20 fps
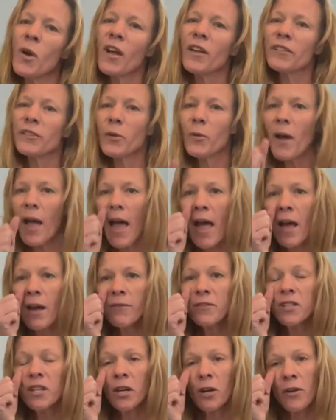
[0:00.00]
also
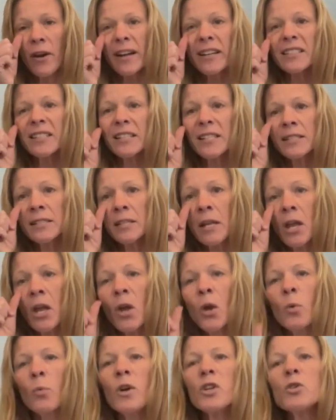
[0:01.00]
have TRXs,
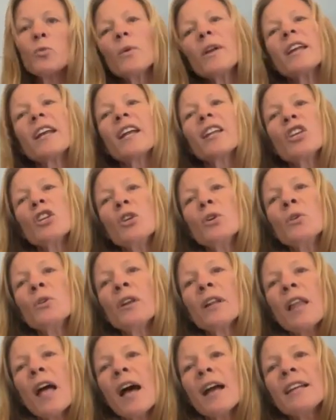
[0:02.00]
which we can
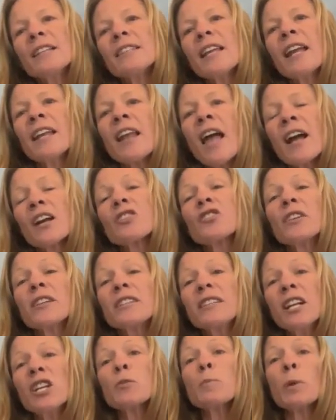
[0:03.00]
utilize and actually
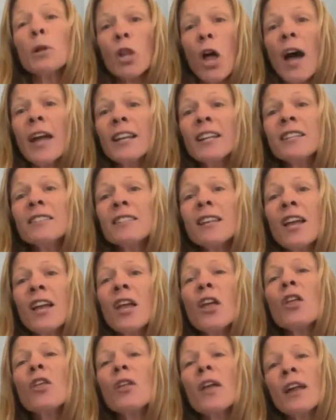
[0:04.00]
teach Pilates
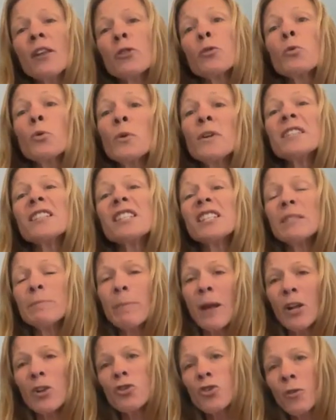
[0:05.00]
uh, through a
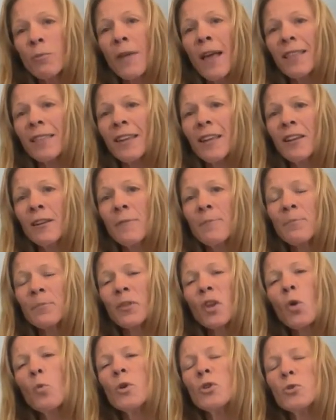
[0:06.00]
suspension method
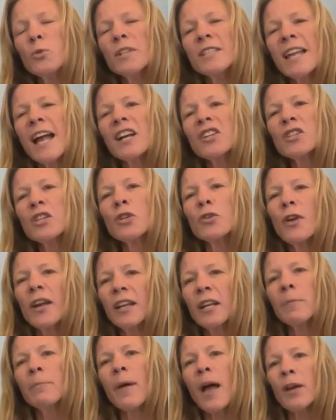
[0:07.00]
which was actually
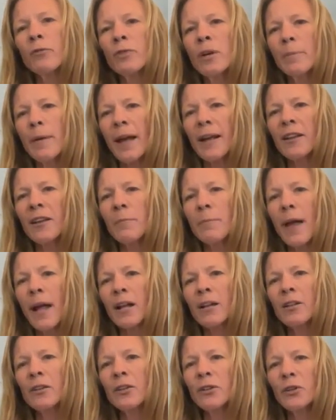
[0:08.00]
created by Rebecca
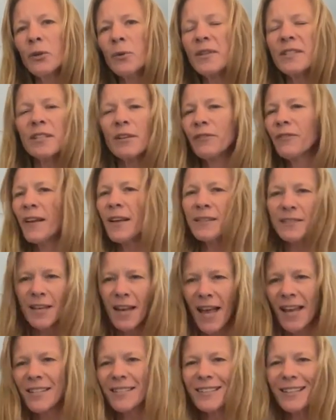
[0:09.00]
Beckler, who is a
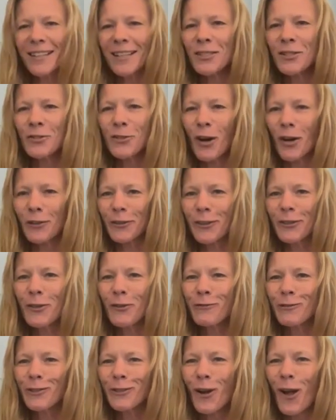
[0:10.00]
fantastic instructor
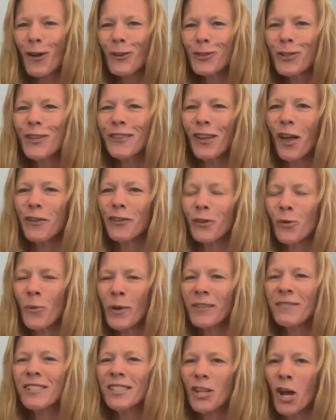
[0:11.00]
overall. She's also
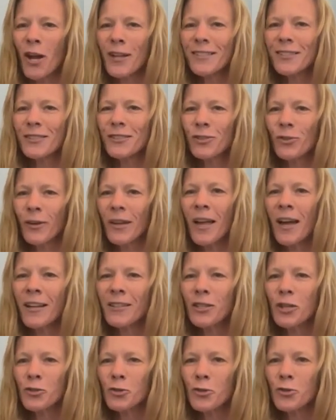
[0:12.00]
one of Stott's uh,
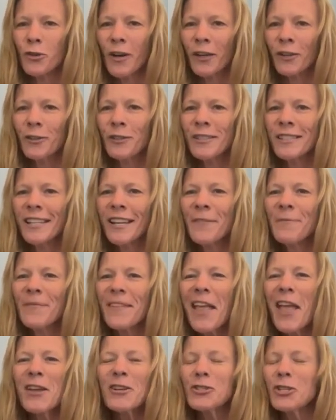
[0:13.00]
teacher trainers.
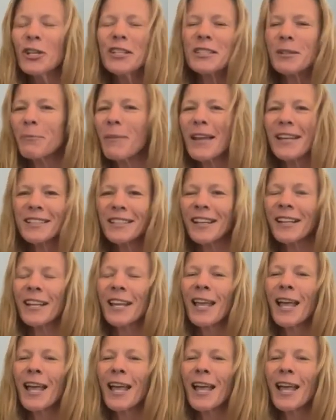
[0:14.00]
She's amazing.